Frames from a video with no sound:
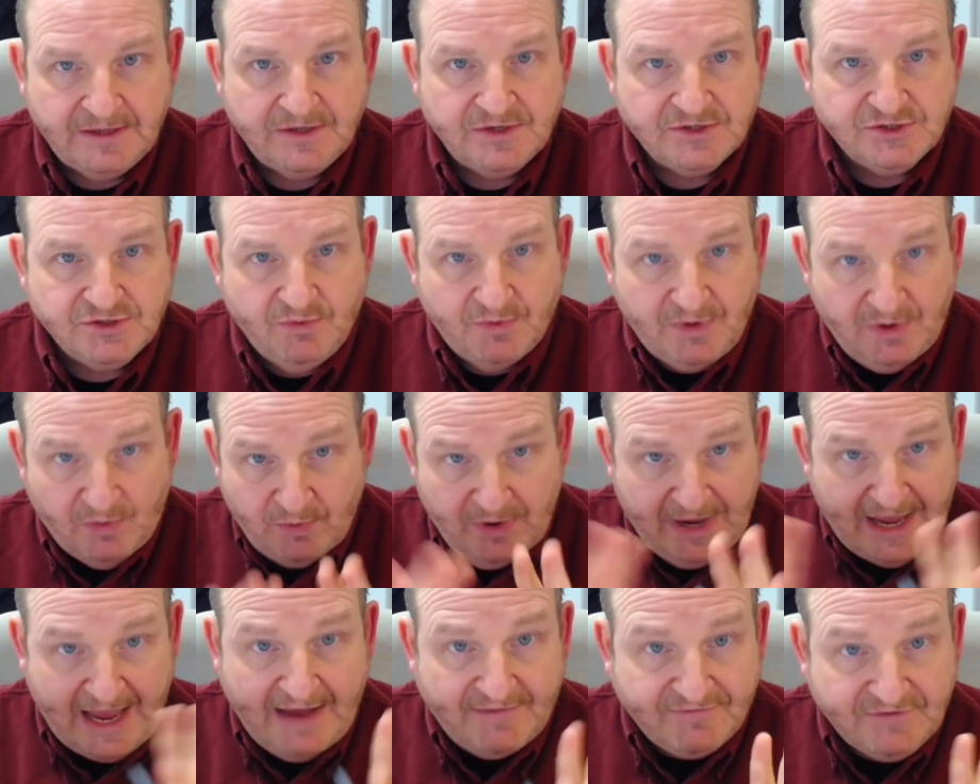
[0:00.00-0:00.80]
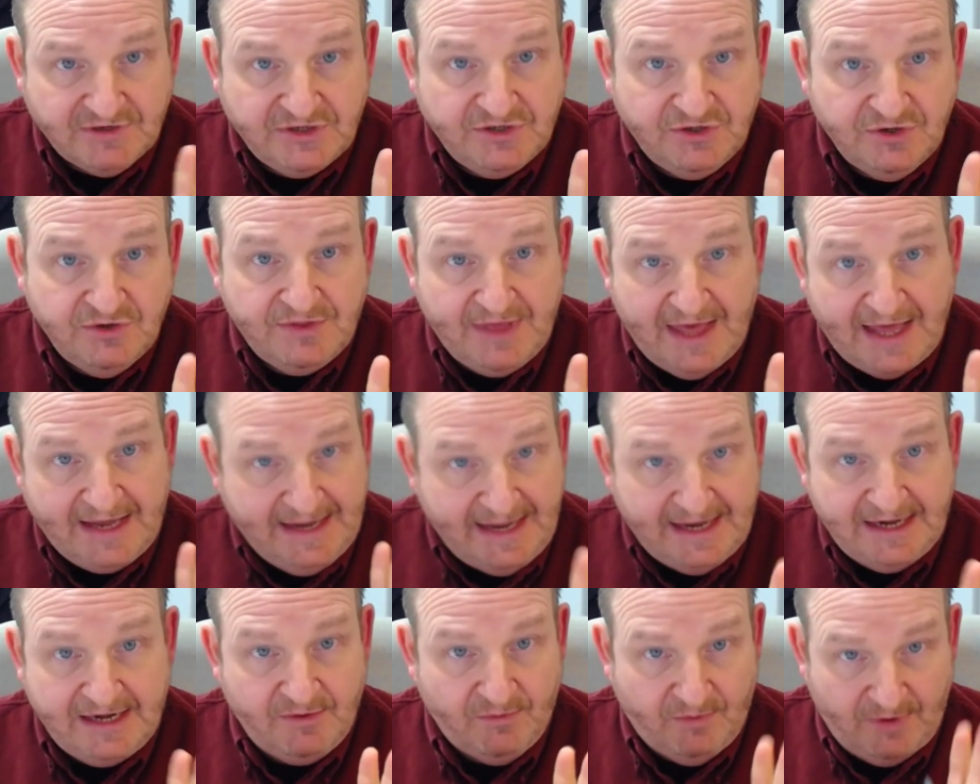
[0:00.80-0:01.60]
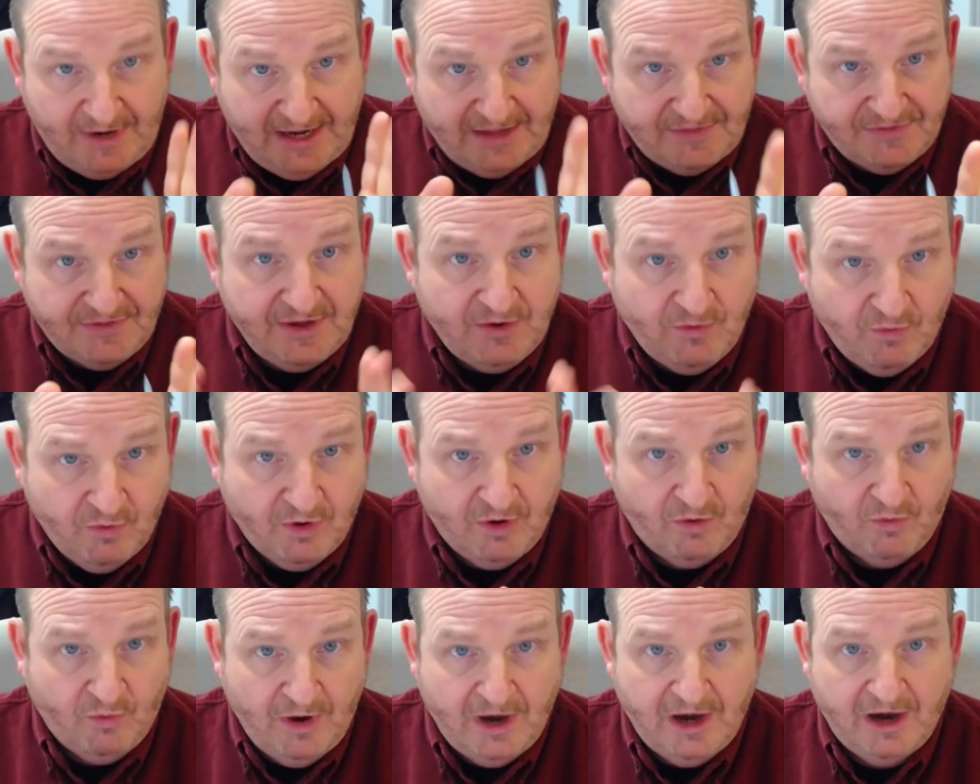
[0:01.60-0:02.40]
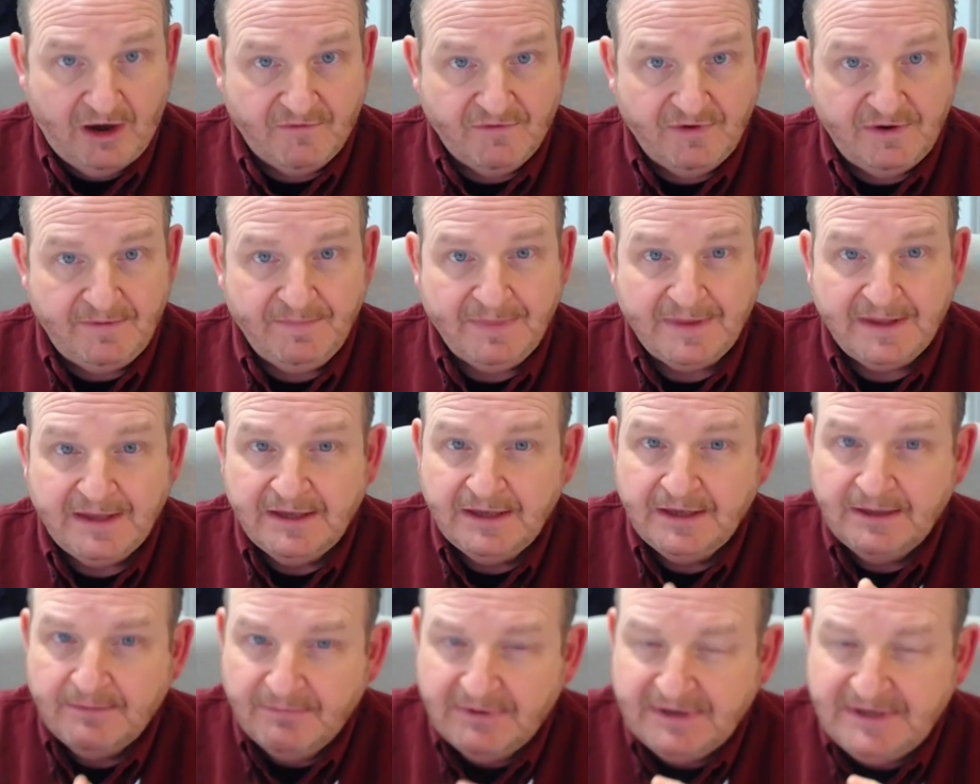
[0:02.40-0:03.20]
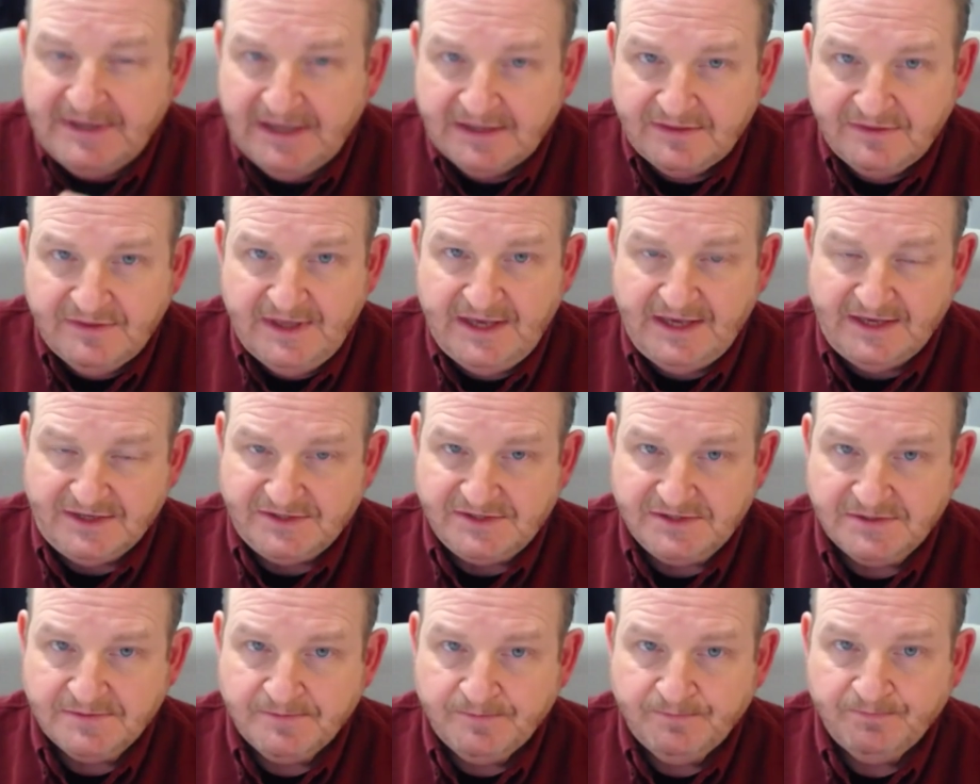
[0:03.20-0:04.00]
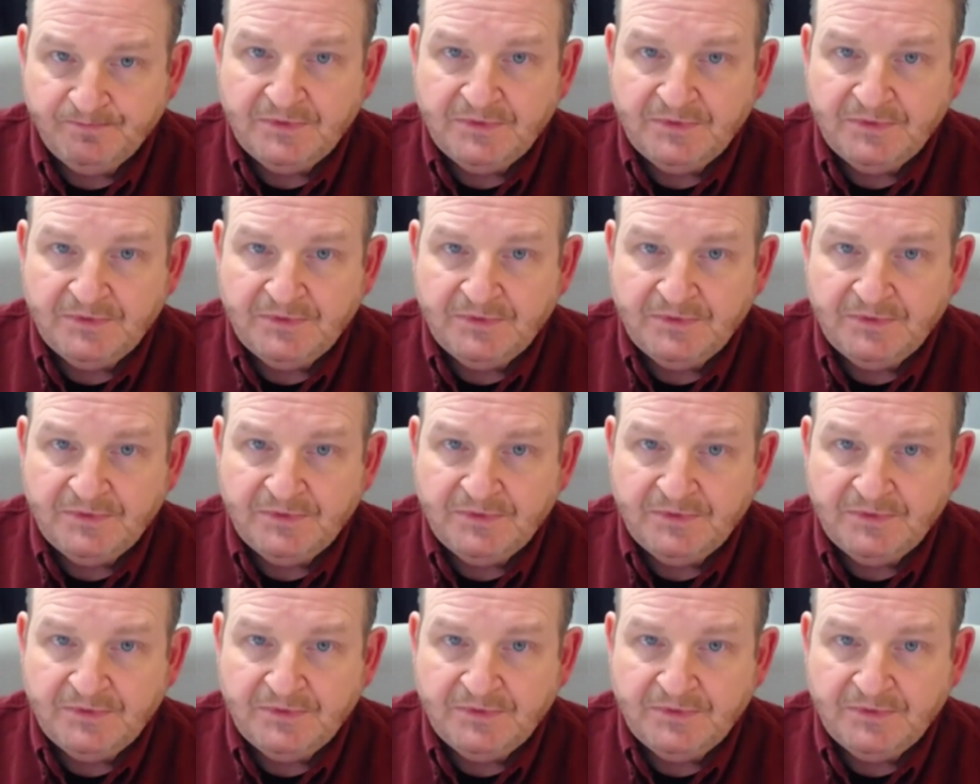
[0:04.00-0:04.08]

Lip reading: So we have to do that anyway. I think we're aware of it. But get this.